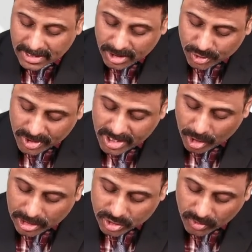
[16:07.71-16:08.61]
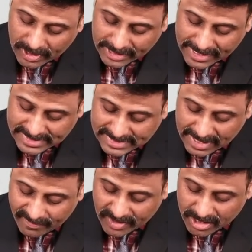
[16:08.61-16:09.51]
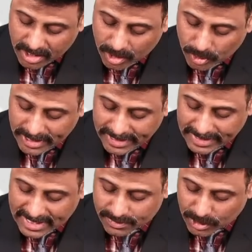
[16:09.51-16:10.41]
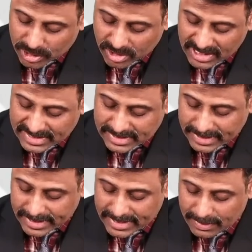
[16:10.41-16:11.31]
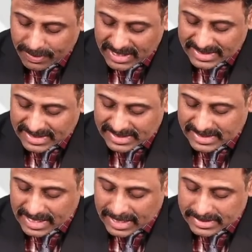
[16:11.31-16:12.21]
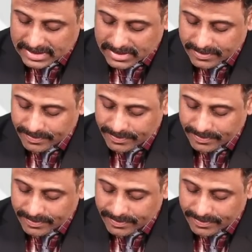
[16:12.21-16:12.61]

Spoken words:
So here also we'll take same 1 crore 80 lakhs because restated EPS is asked.